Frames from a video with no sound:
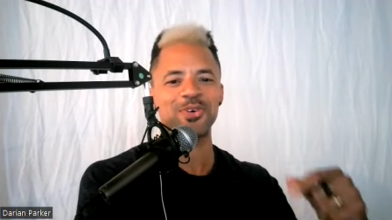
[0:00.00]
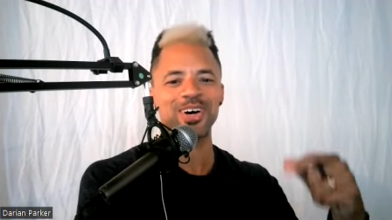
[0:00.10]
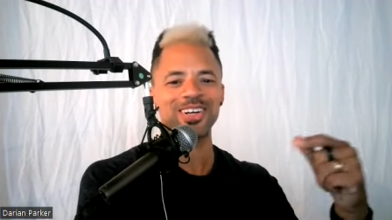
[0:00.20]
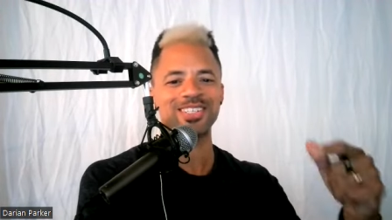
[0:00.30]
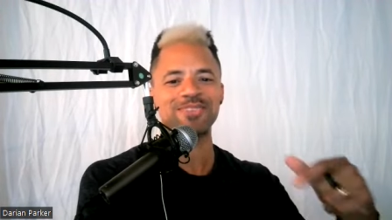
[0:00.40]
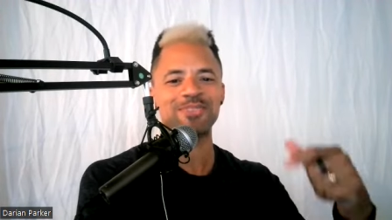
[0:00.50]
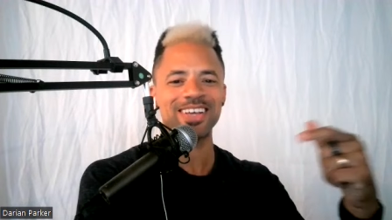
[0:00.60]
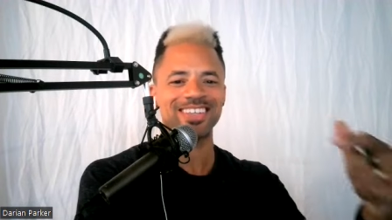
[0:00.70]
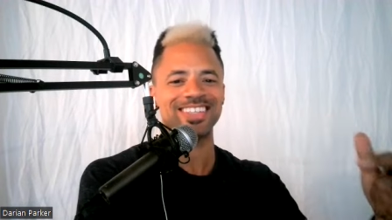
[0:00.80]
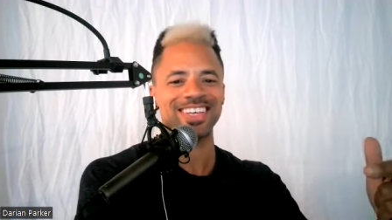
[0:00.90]
what are some
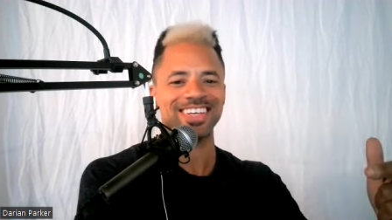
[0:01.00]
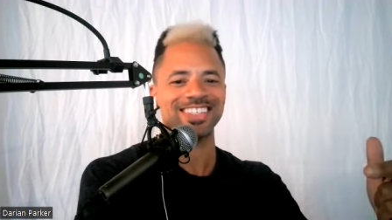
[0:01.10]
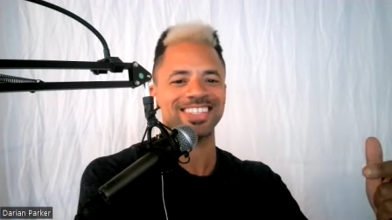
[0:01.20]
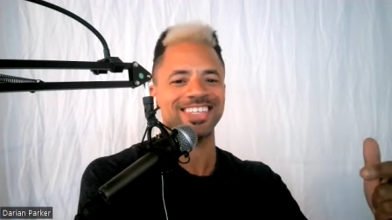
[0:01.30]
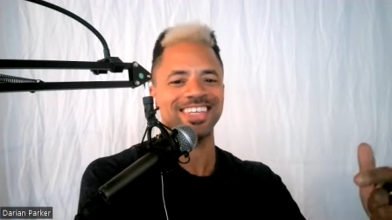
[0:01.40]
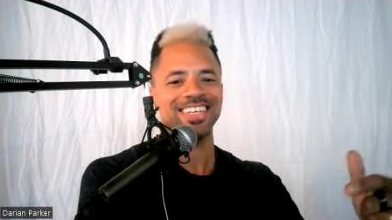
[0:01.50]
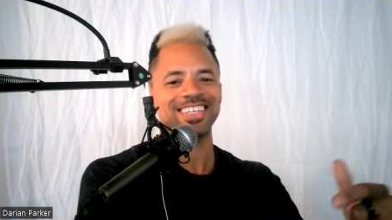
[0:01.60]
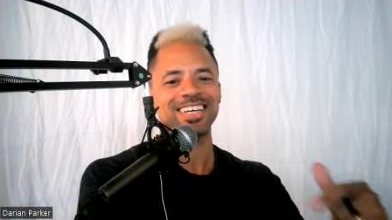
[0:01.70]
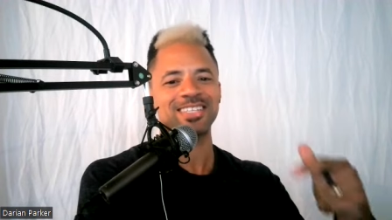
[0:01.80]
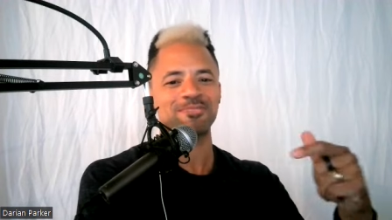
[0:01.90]
other things
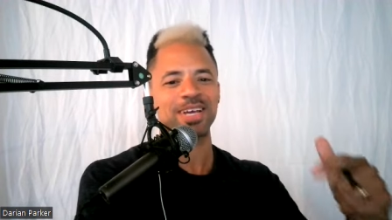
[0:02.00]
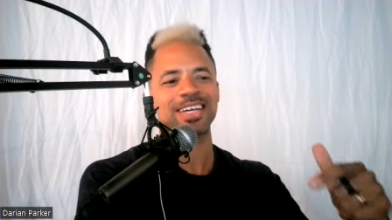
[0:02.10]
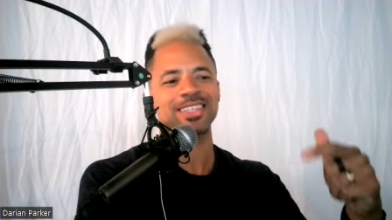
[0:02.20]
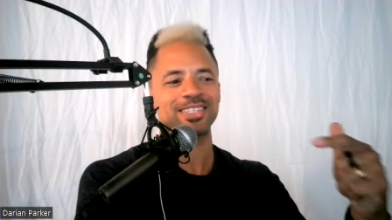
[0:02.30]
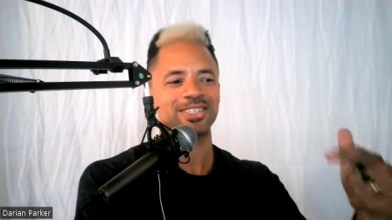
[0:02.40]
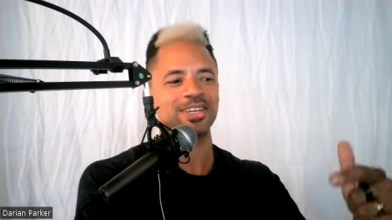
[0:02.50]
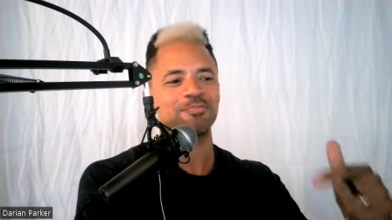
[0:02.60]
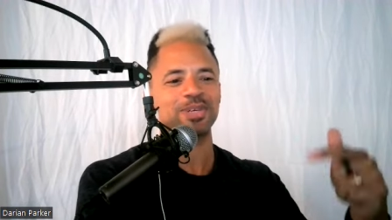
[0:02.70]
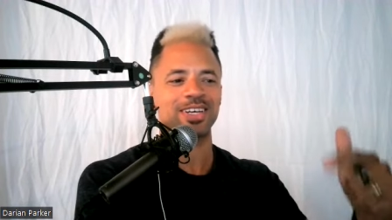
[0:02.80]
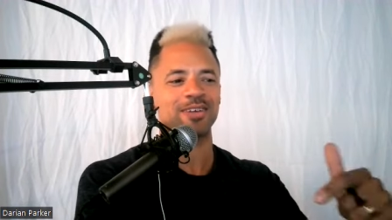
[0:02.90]
that's making the gym
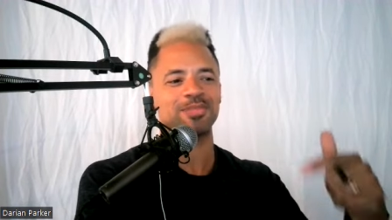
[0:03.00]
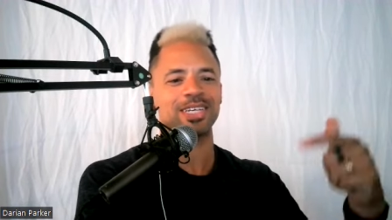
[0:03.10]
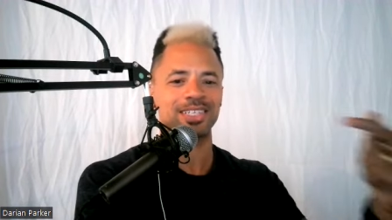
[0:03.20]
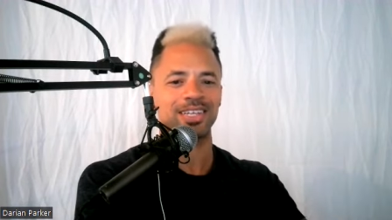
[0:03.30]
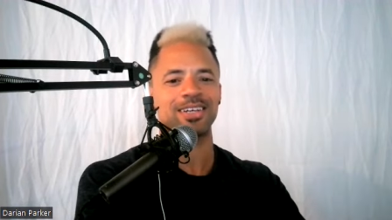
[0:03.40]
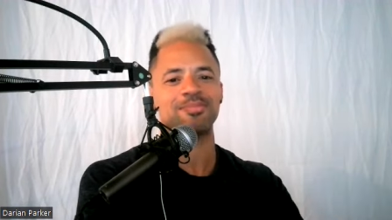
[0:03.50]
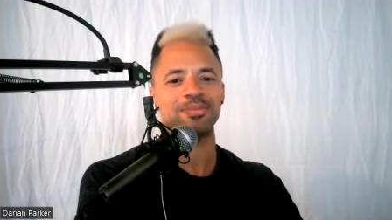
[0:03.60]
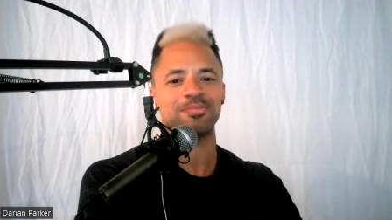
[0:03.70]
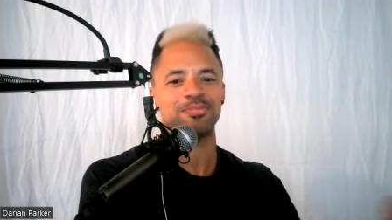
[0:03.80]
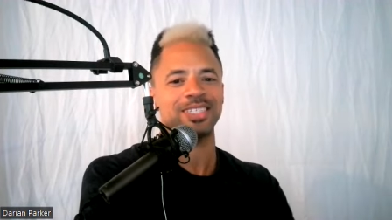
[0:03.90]
become the club
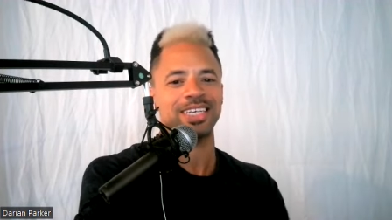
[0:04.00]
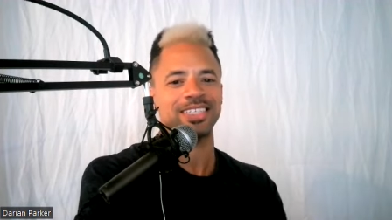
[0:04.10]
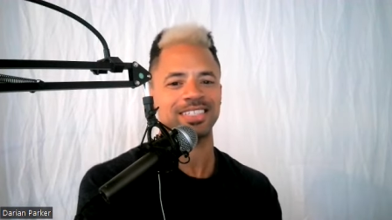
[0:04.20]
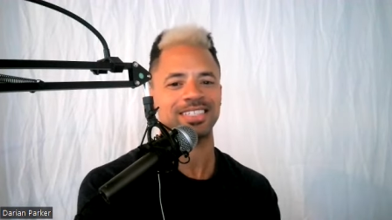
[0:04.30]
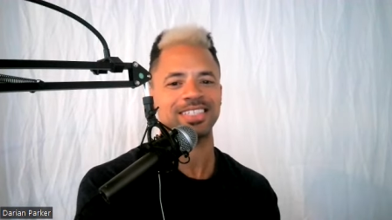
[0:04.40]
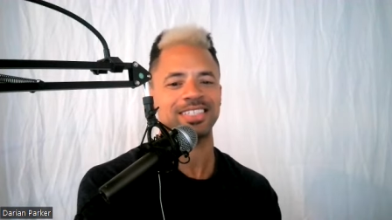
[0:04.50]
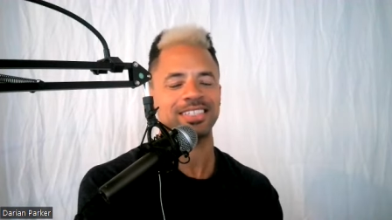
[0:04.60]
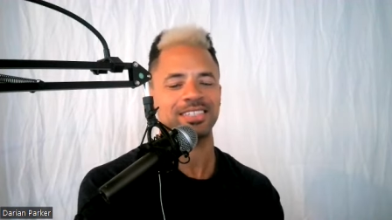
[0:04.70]
potentially?